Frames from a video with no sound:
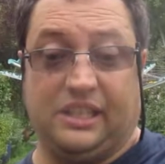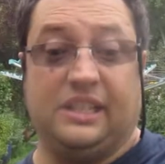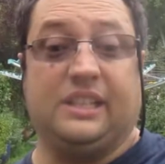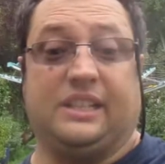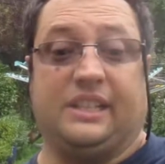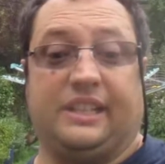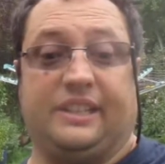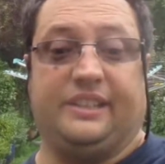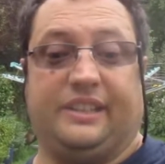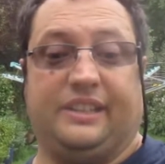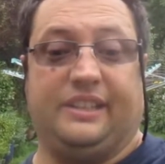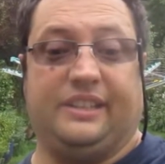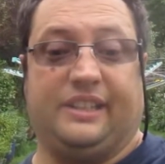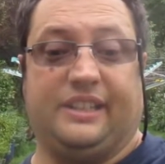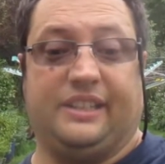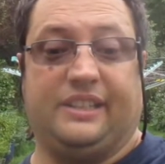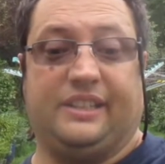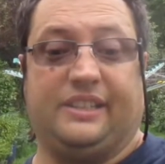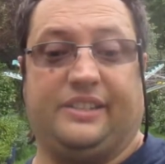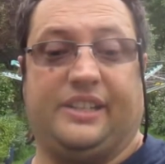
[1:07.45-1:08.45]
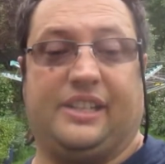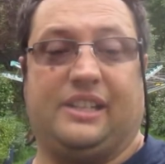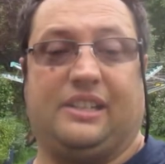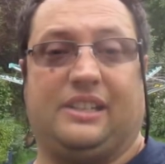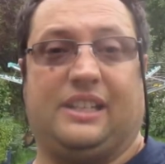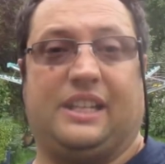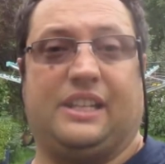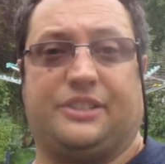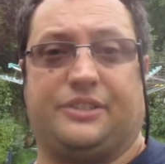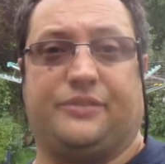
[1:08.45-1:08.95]
and they'll
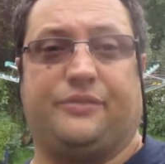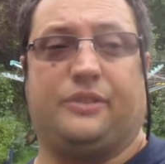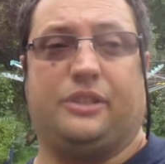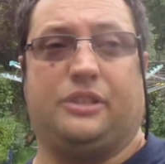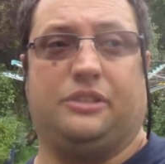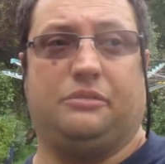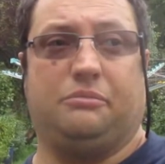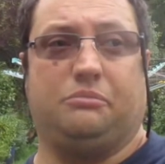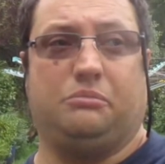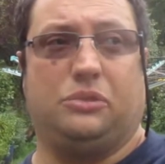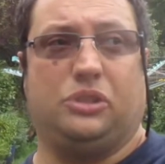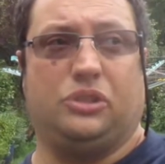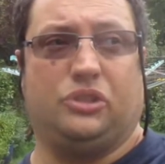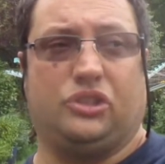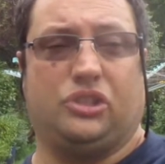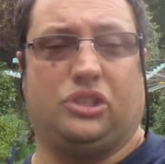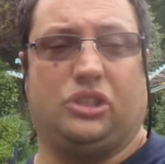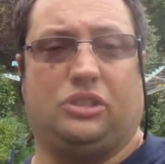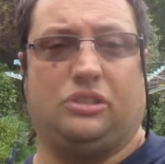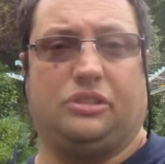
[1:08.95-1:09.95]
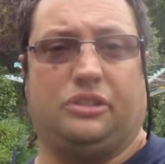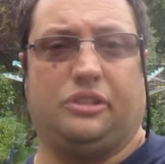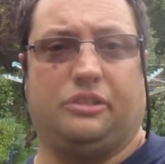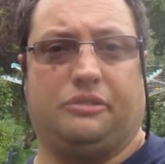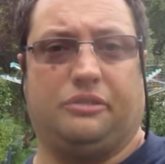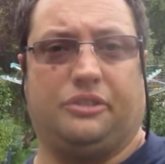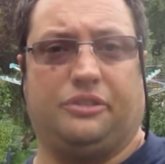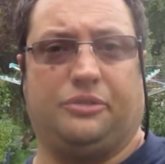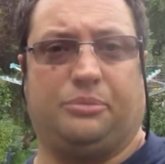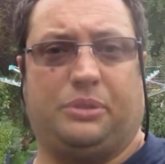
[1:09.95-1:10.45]
last for much longer
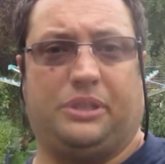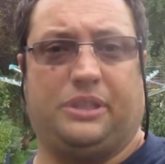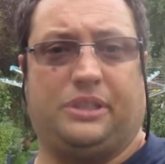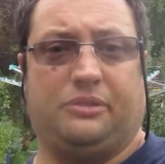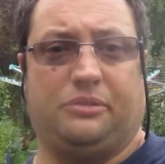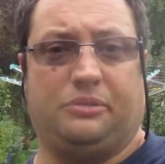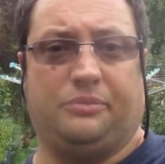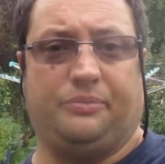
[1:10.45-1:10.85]
as well.